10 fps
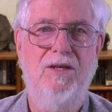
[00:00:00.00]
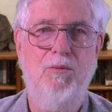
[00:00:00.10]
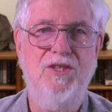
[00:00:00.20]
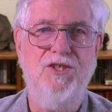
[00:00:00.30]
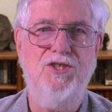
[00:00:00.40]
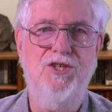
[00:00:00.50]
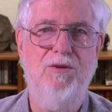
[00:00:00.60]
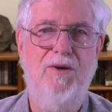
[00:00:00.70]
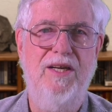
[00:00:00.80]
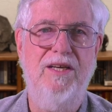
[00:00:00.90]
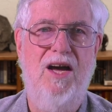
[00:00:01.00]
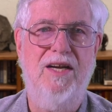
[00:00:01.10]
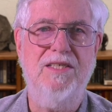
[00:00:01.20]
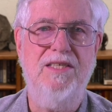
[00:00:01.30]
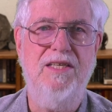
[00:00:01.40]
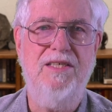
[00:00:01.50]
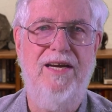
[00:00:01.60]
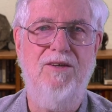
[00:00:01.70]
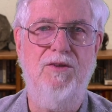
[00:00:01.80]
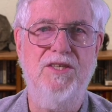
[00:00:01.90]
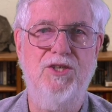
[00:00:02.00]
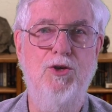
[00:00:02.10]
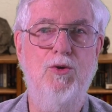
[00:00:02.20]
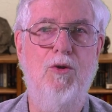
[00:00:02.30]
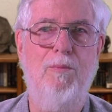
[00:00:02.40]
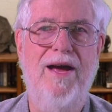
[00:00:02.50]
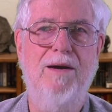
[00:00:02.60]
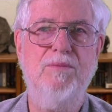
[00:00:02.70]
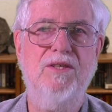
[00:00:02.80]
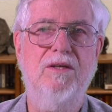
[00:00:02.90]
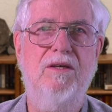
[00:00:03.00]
which is generally not as detailed as Google Maps,